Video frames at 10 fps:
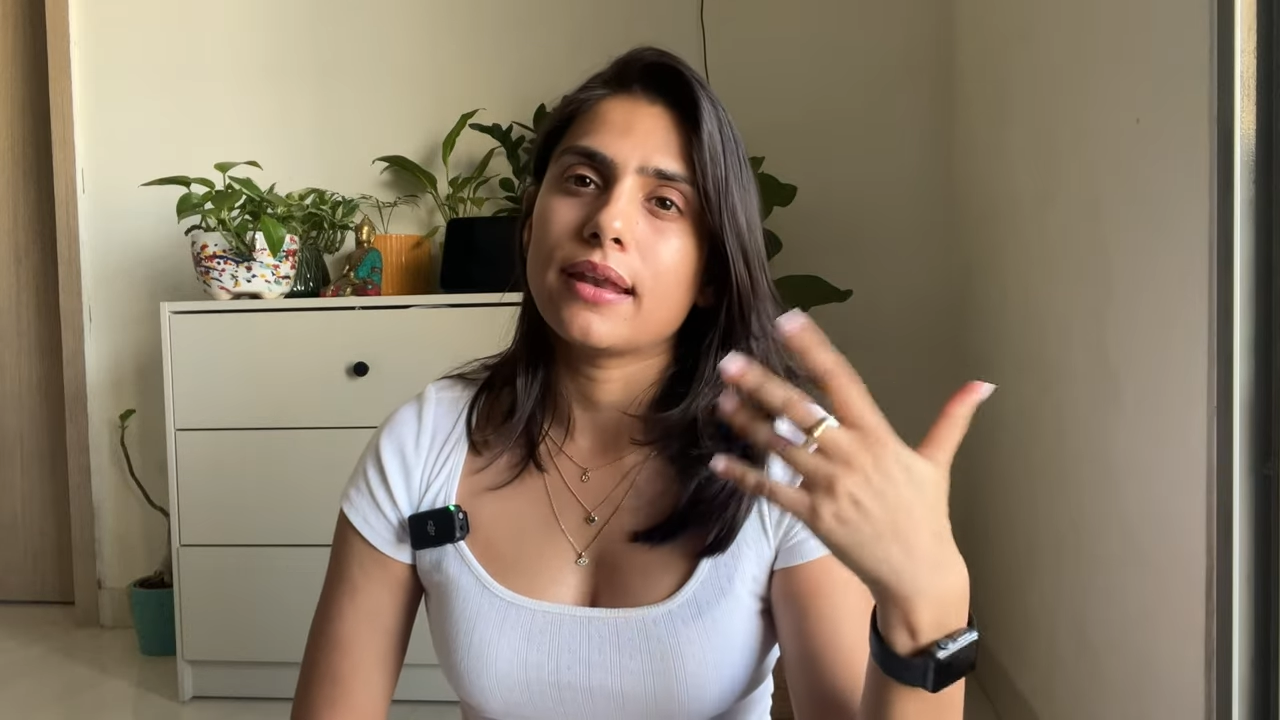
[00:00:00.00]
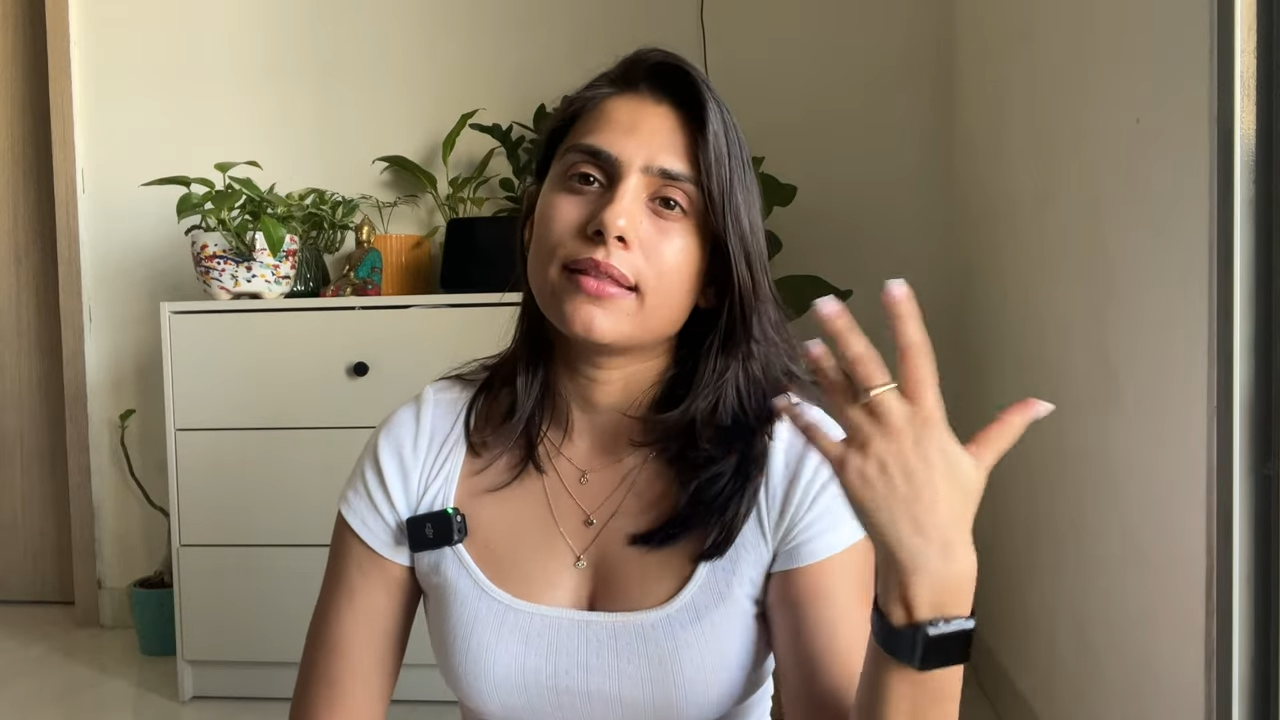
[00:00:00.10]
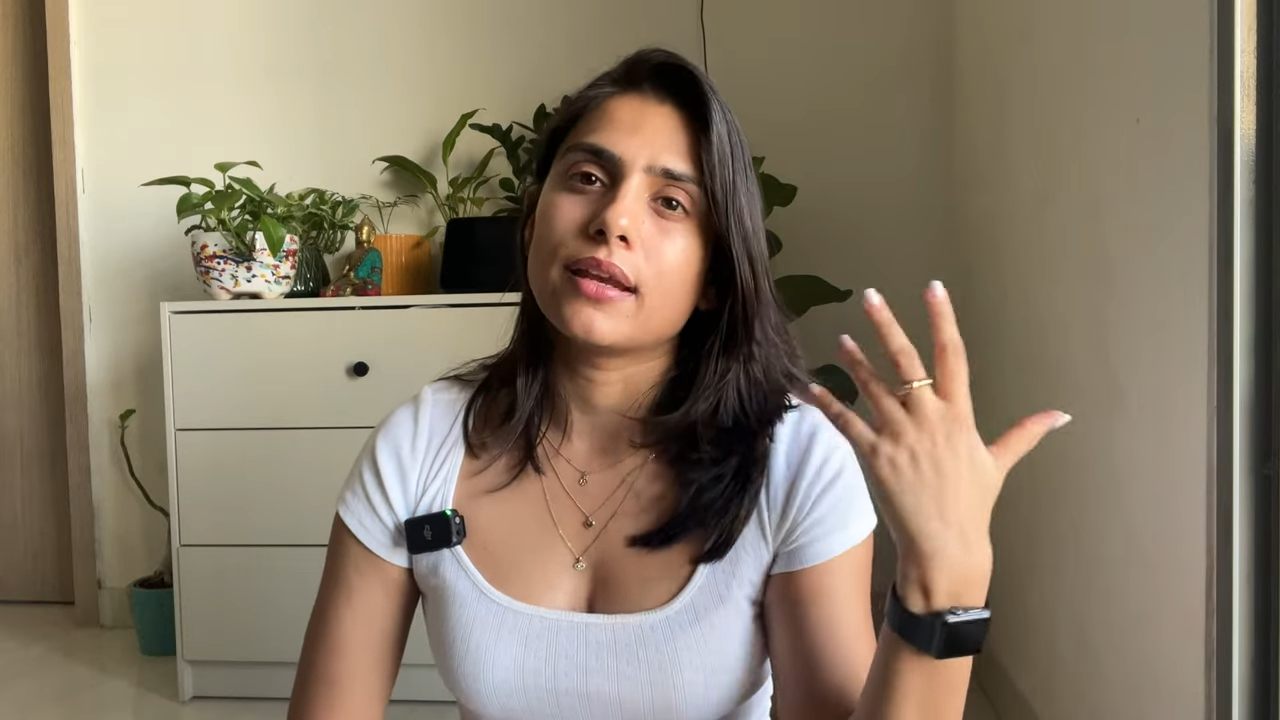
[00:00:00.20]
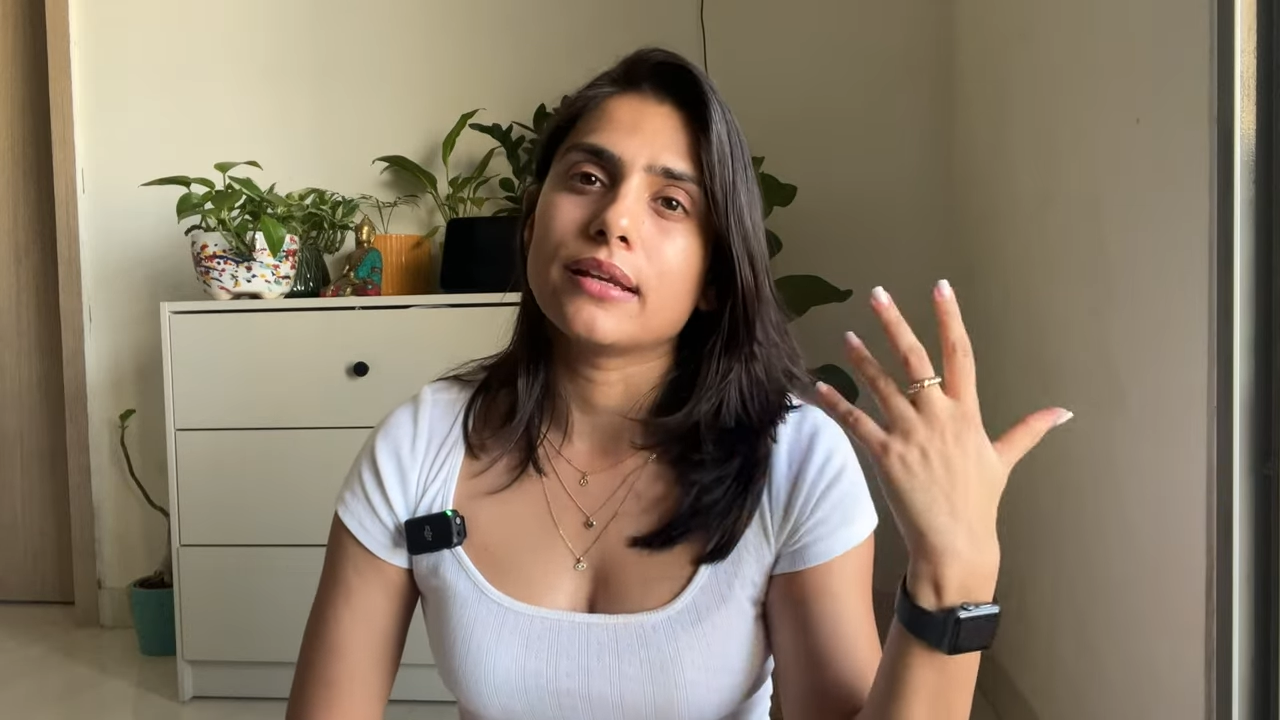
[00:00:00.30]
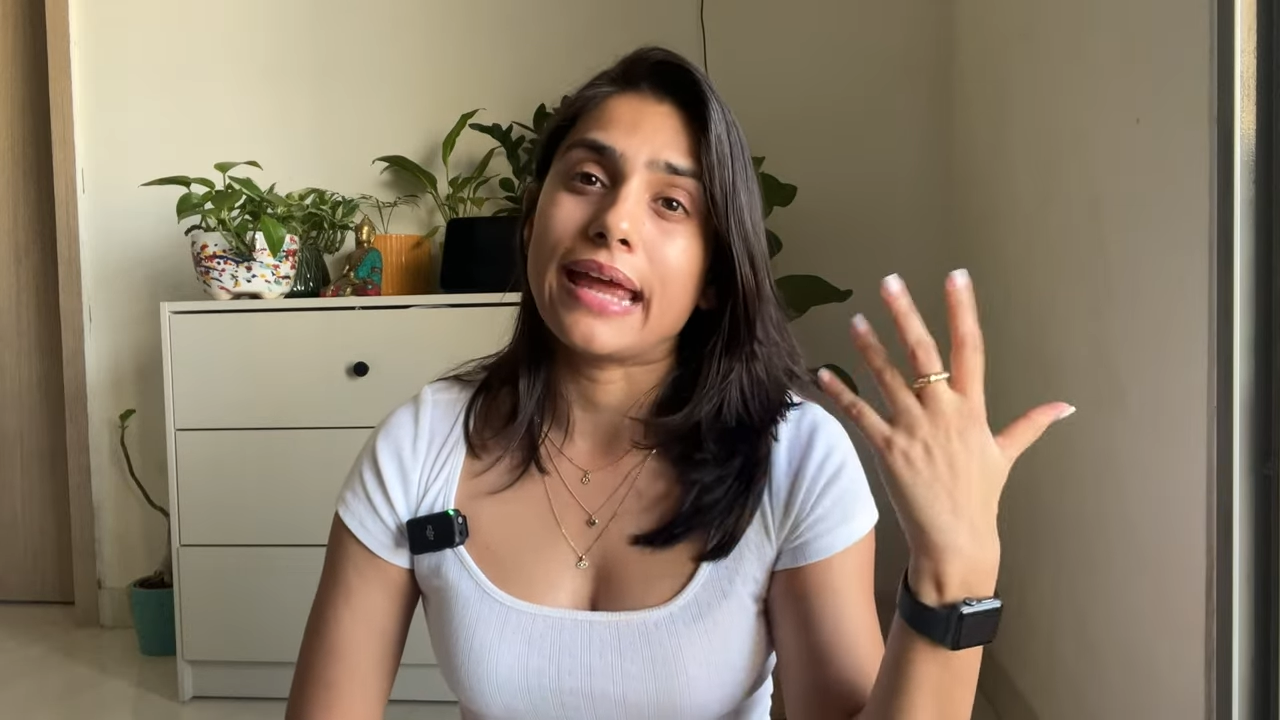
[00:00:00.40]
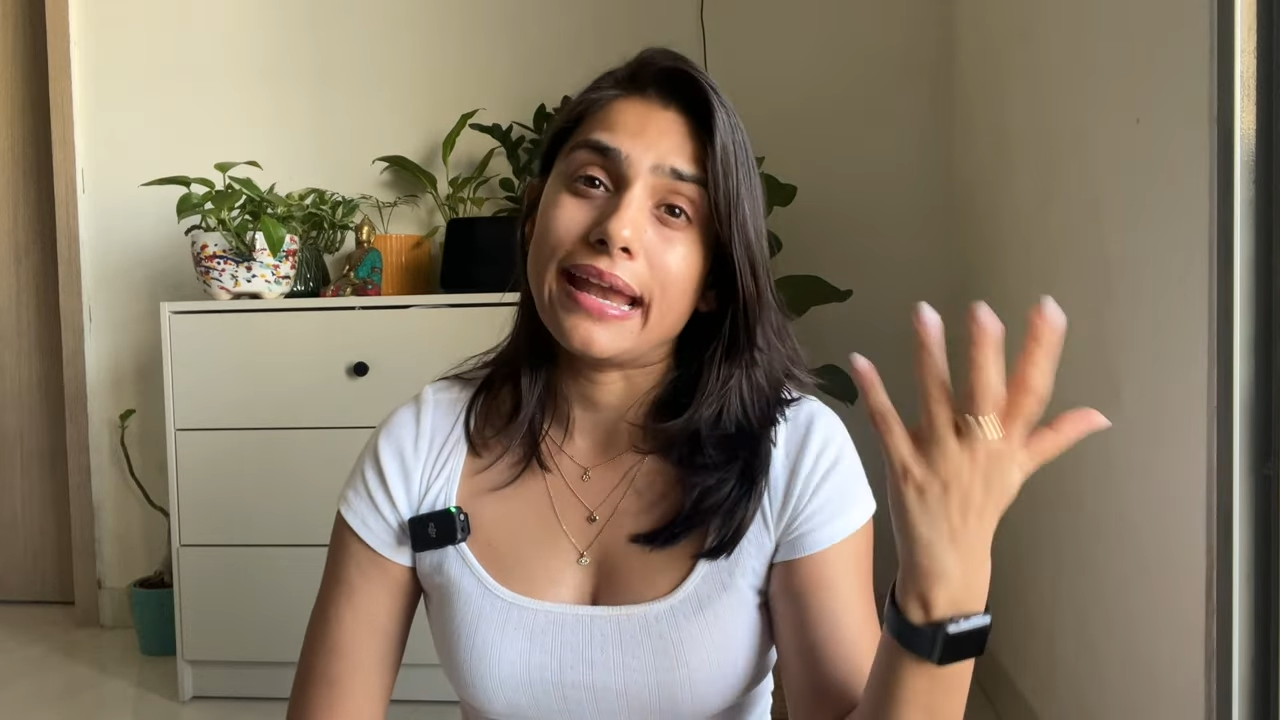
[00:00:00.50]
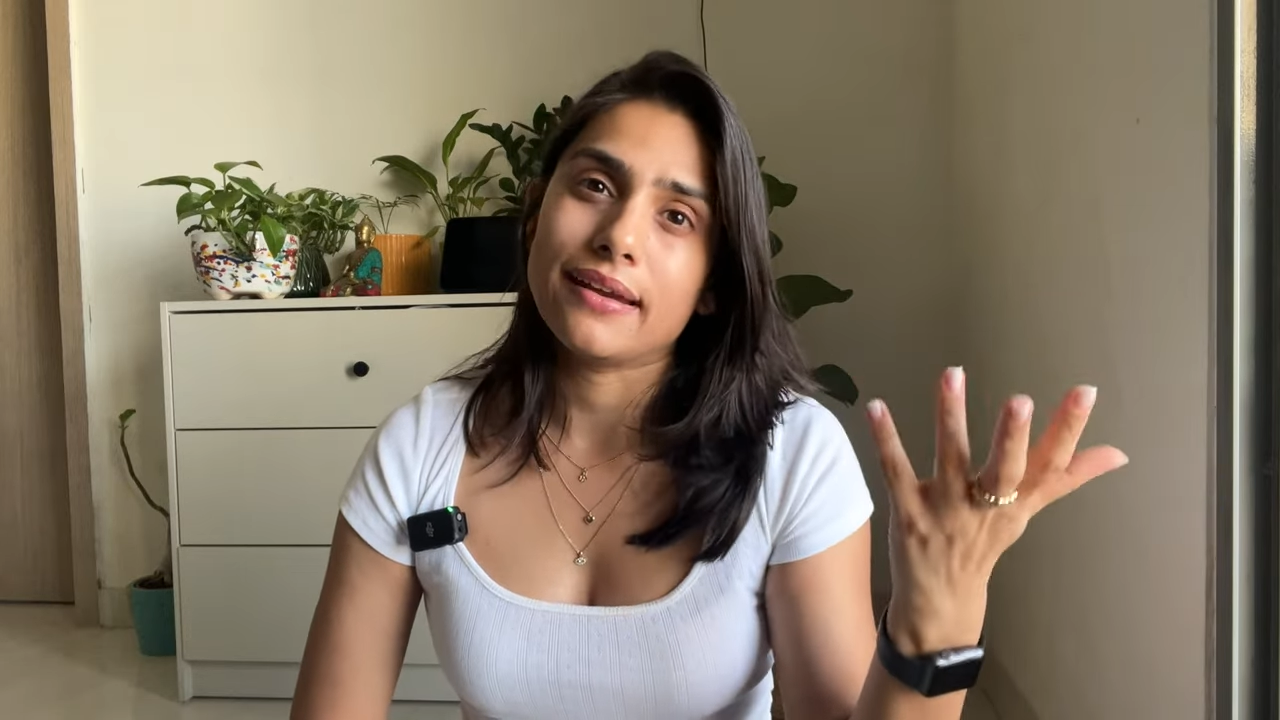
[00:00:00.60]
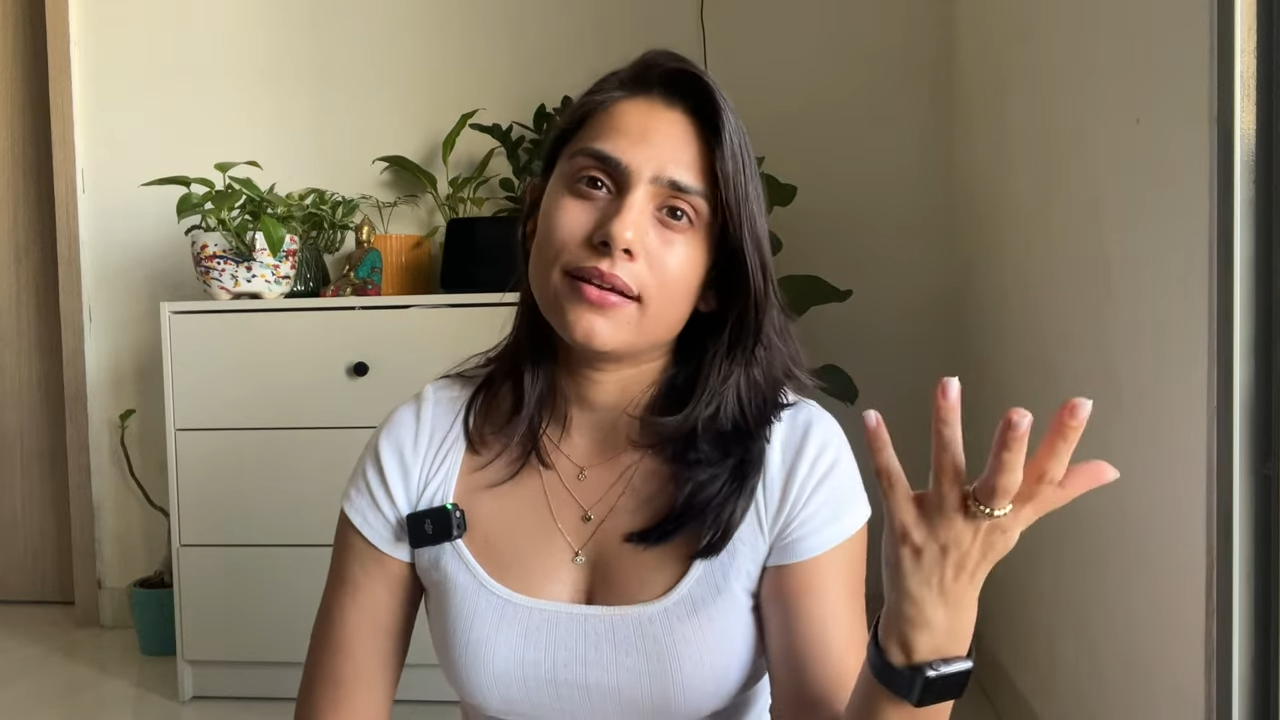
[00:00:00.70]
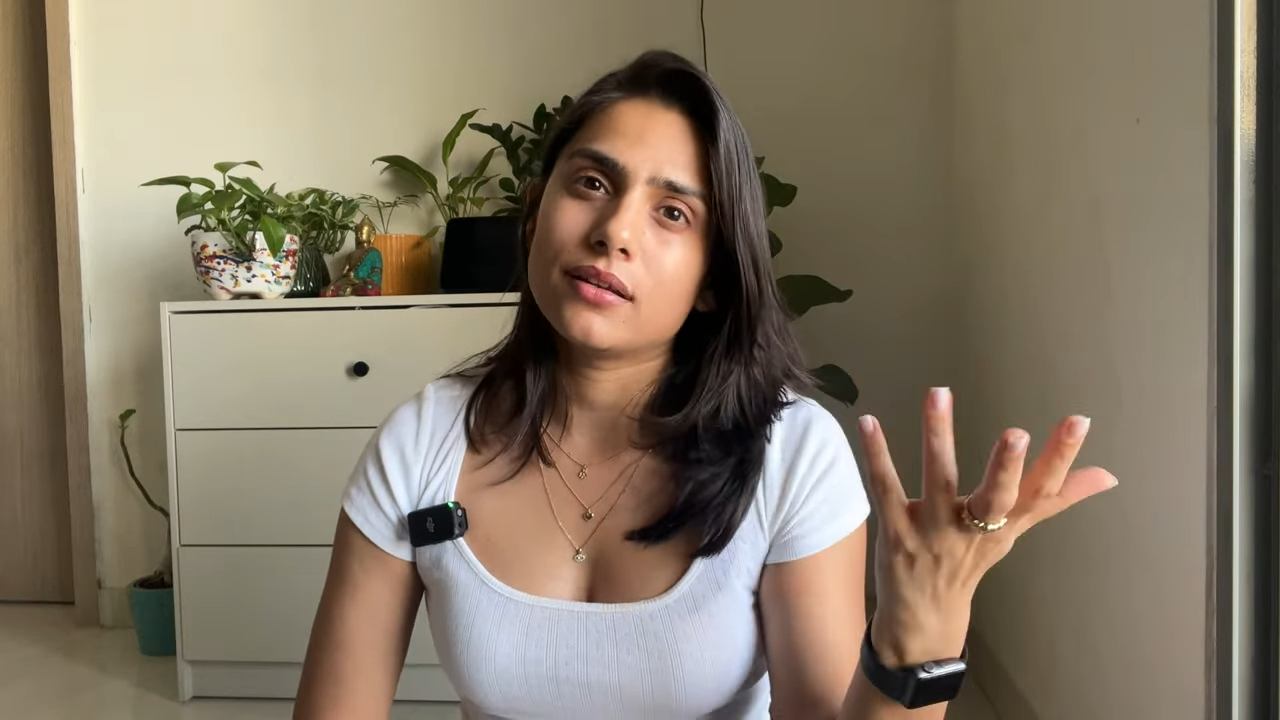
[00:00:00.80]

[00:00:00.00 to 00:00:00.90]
and then it ended